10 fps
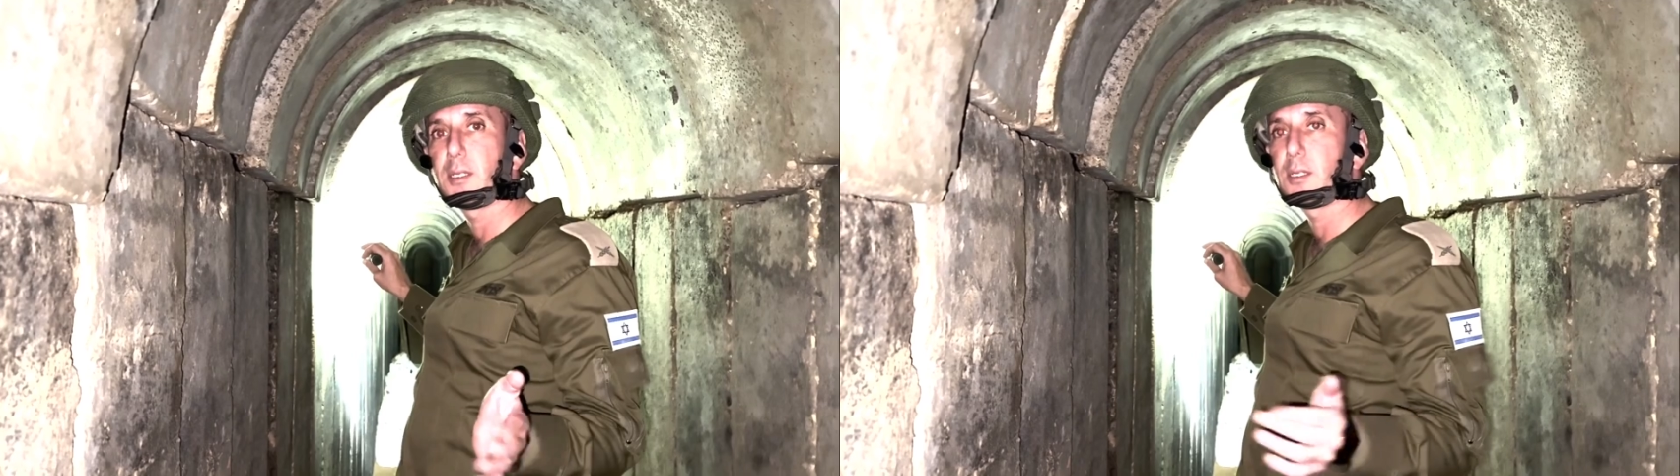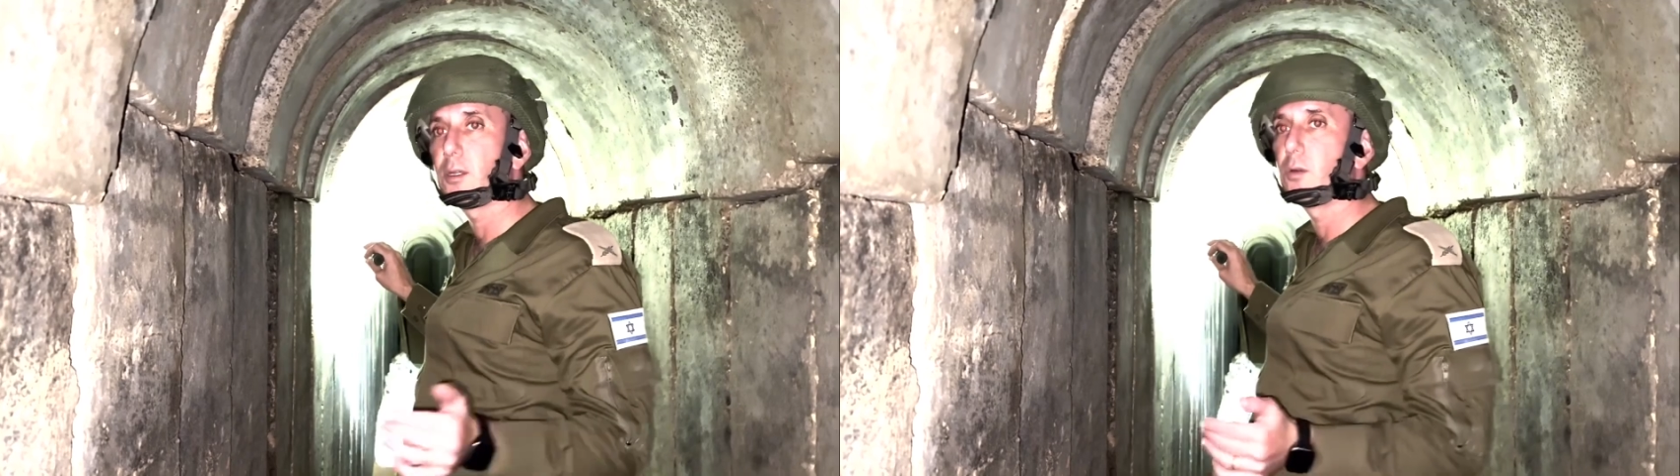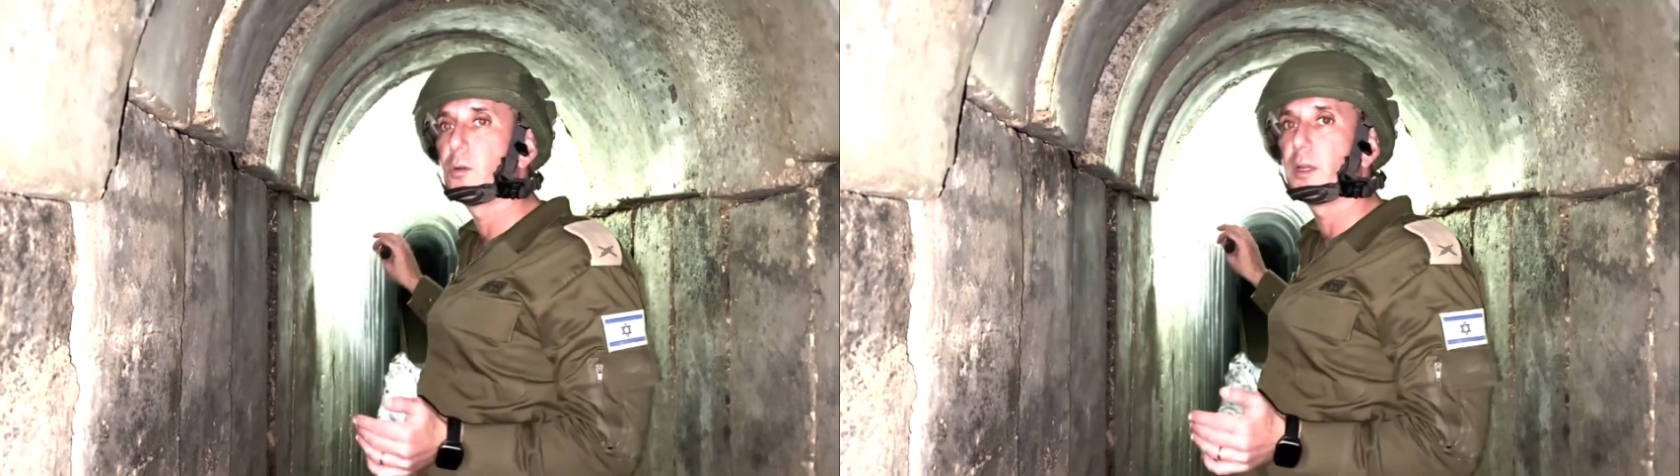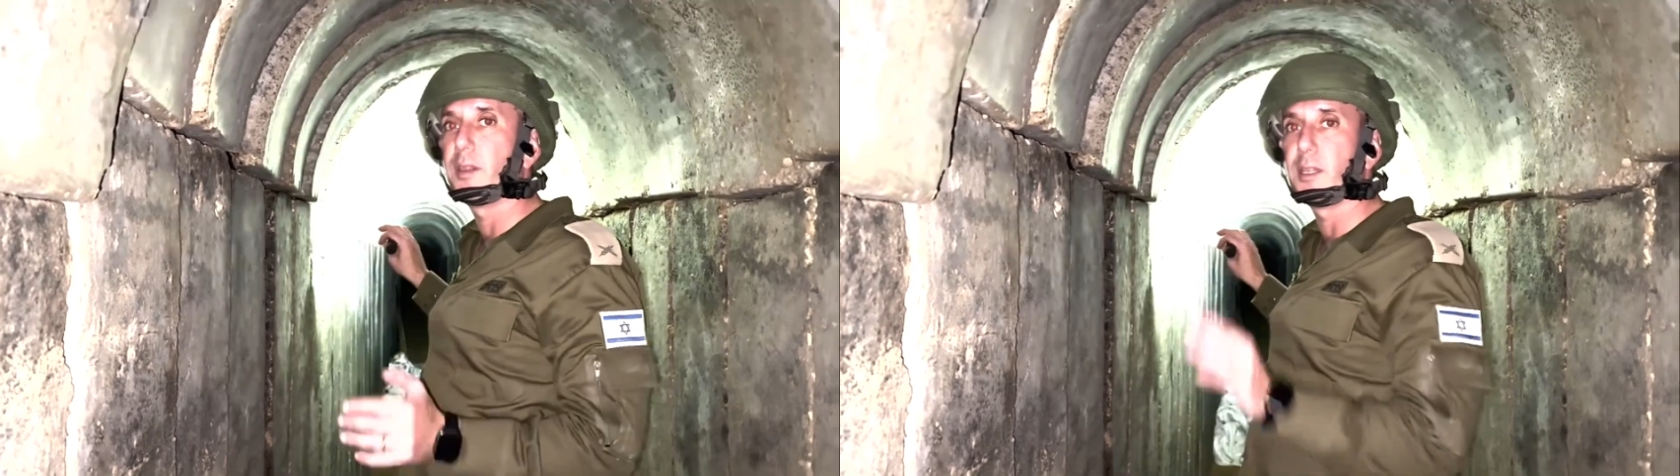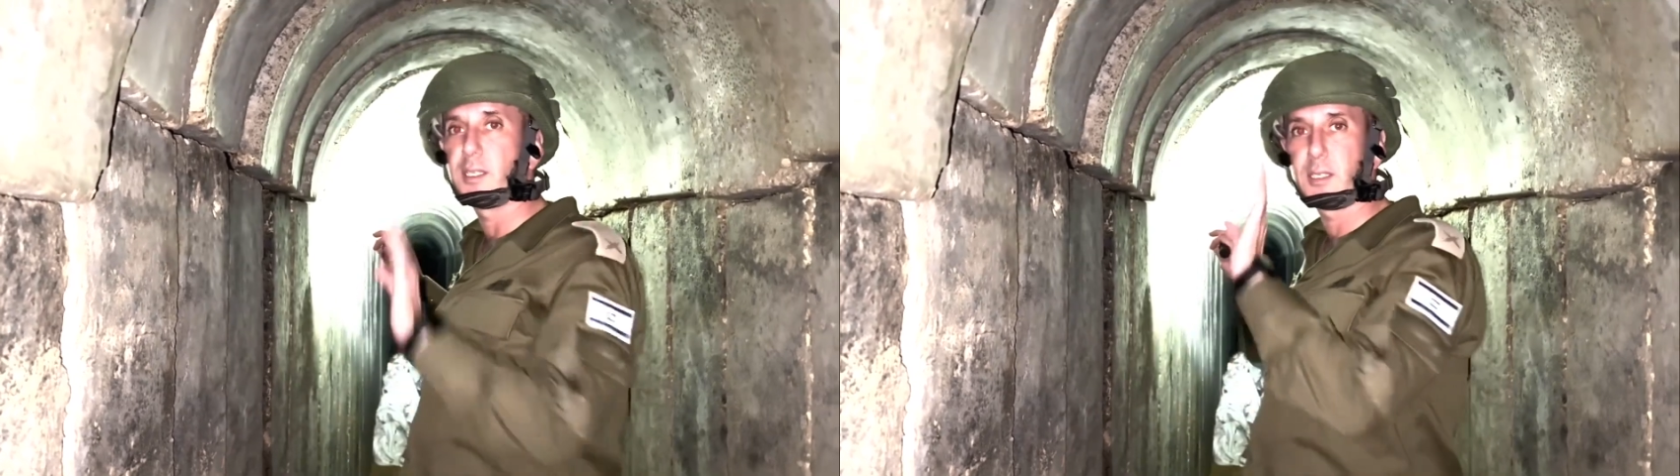ago,
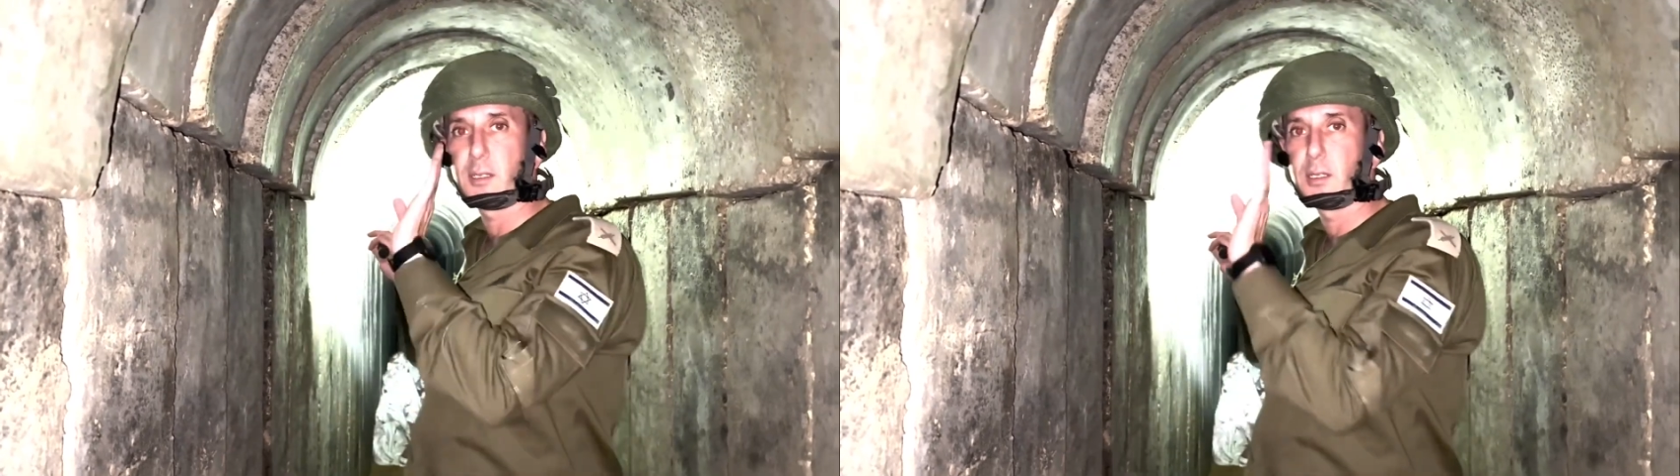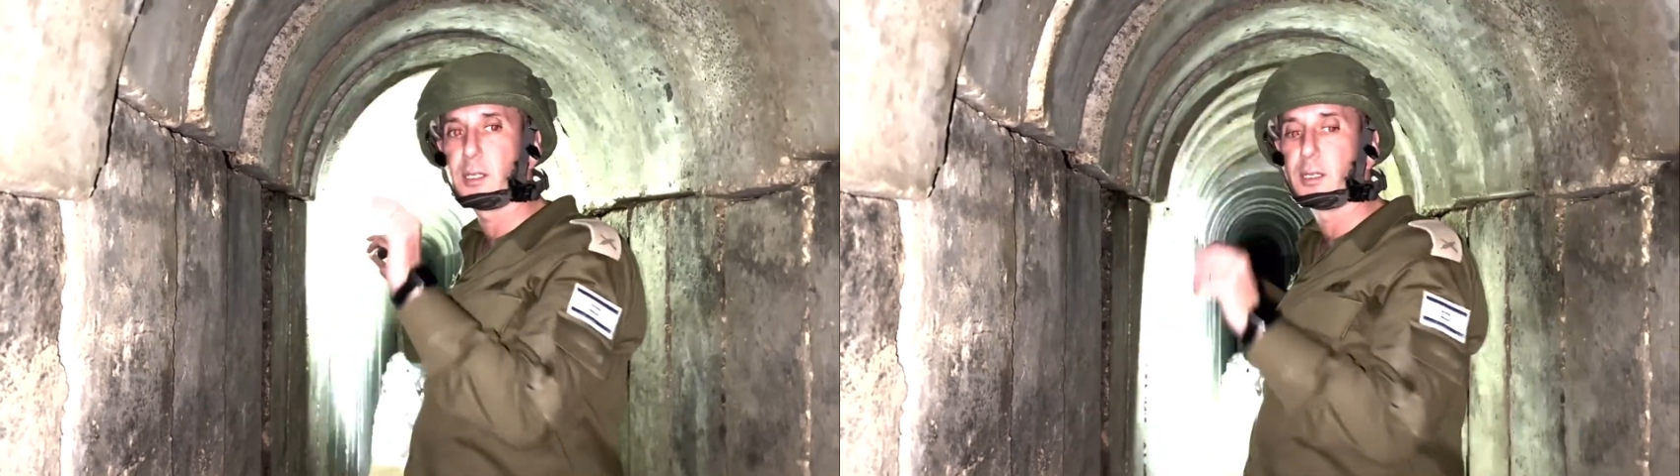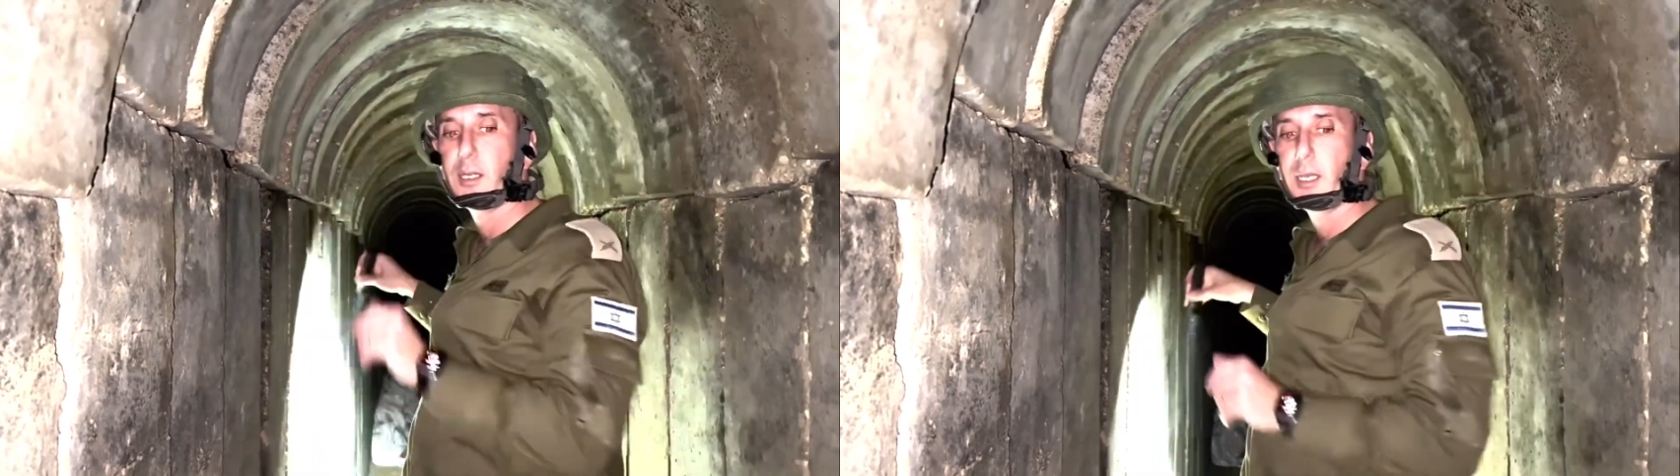and they sealed it.